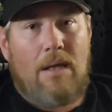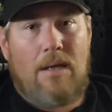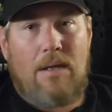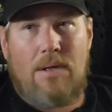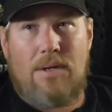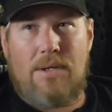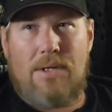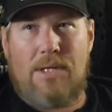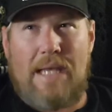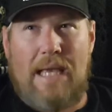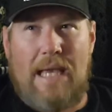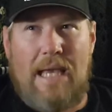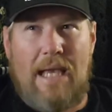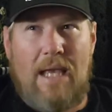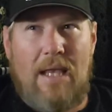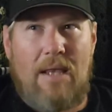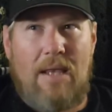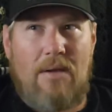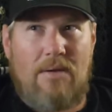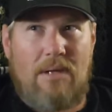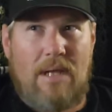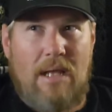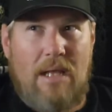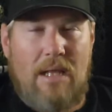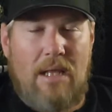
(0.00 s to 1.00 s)
There's
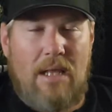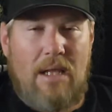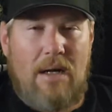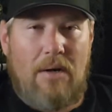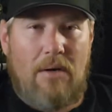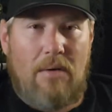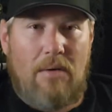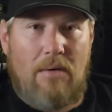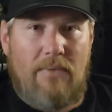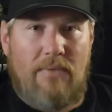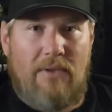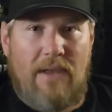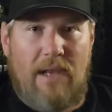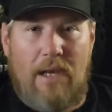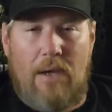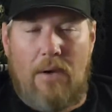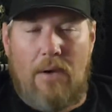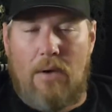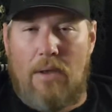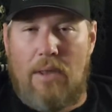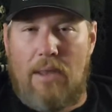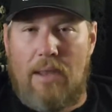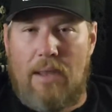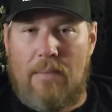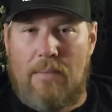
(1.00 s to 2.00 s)
that little
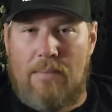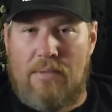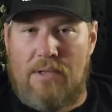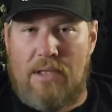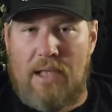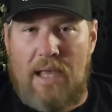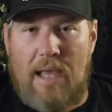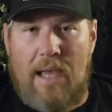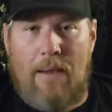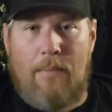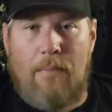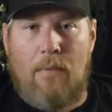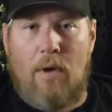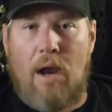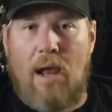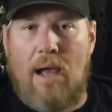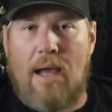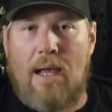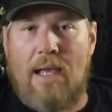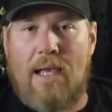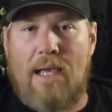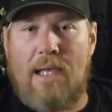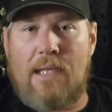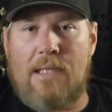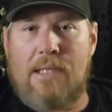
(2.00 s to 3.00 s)
video of them slime
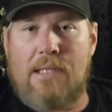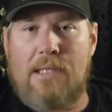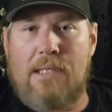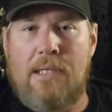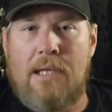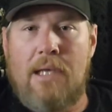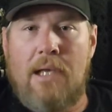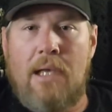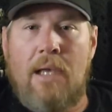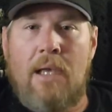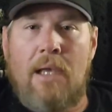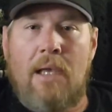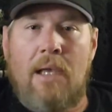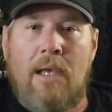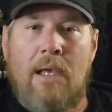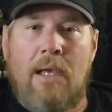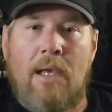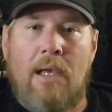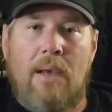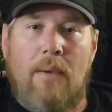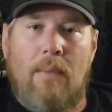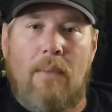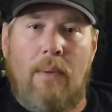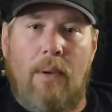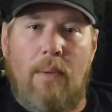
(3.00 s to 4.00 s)
rockets,
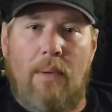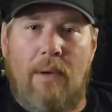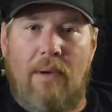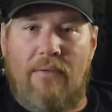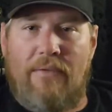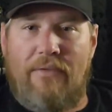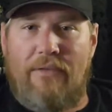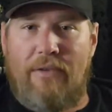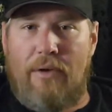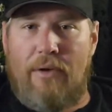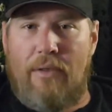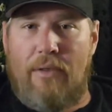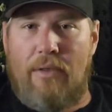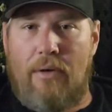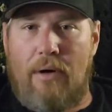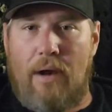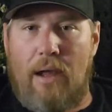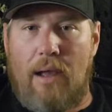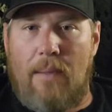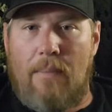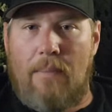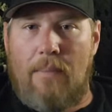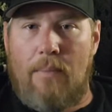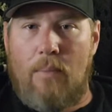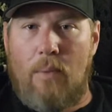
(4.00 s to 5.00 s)
and we went further
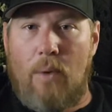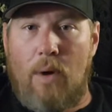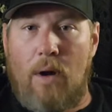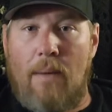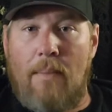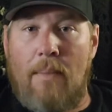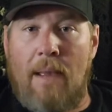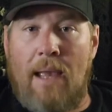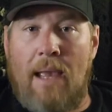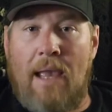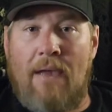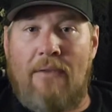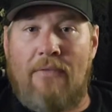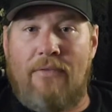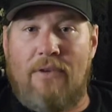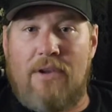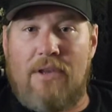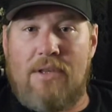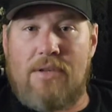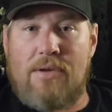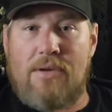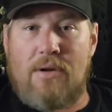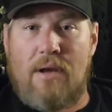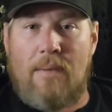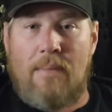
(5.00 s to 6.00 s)
up. Where am I at,
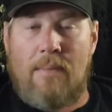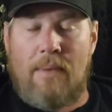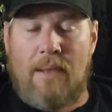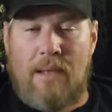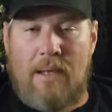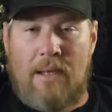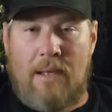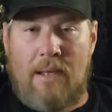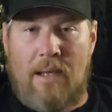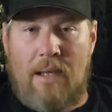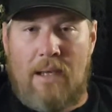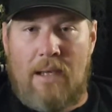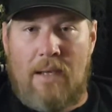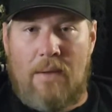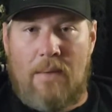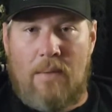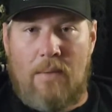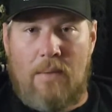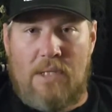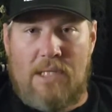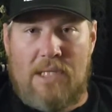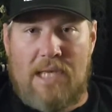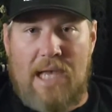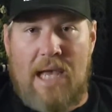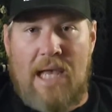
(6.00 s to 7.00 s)
Freezer? I'm
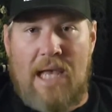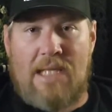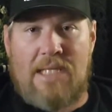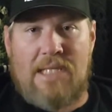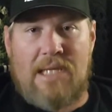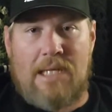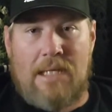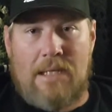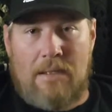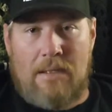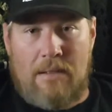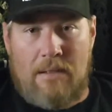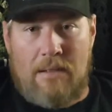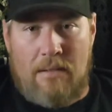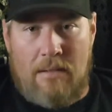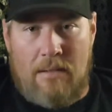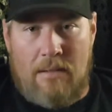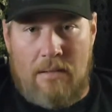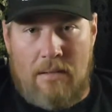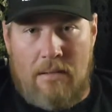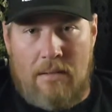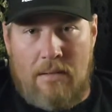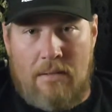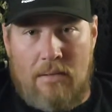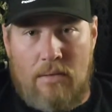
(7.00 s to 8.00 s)
in Wisconsin,
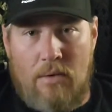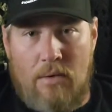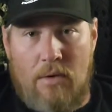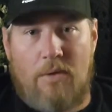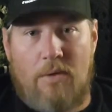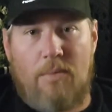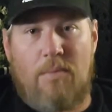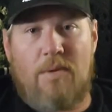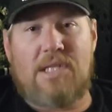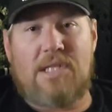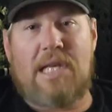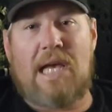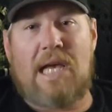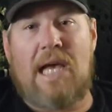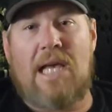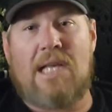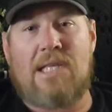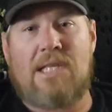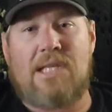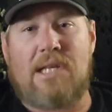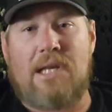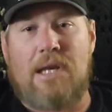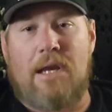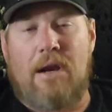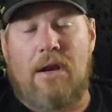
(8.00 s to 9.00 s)
northern
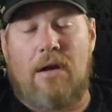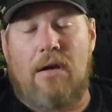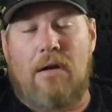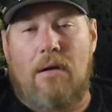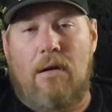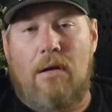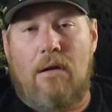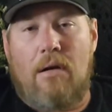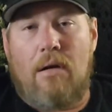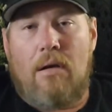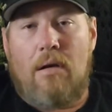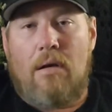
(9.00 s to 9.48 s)
Wisconsin here.